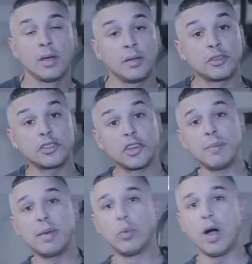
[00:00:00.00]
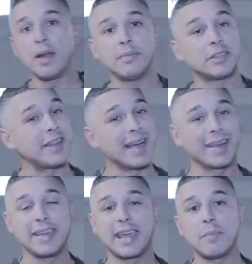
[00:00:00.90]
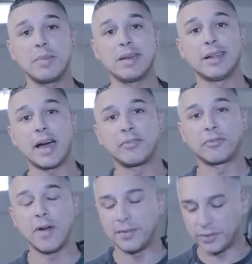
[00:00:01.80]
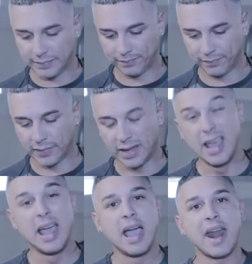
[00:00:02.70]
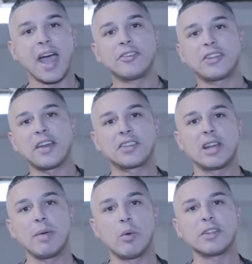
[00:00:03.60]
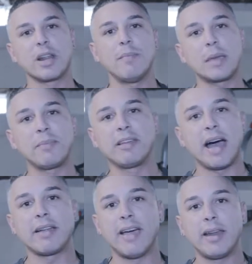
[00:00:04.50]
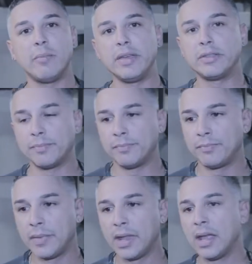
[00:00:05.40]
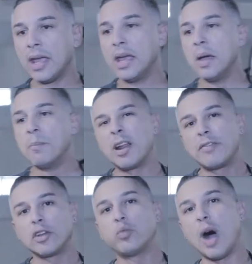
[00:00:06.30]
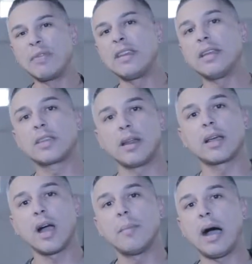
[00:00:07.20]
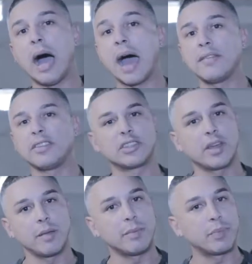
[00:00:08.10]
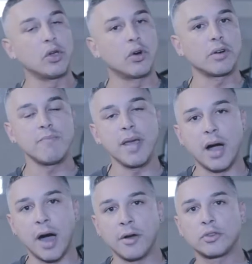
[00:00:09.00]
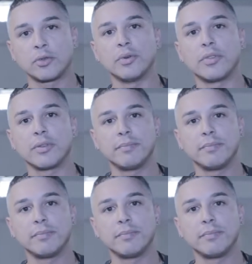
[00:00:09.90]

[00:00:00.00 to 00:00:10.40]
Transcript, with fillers: This is going to be one that's not going to get me a lot of friends. And I understand it's going to be one that's going to make me a lot of enemies. But if there's one thing that's going to come out out of this, it's going to be pure and utter truth.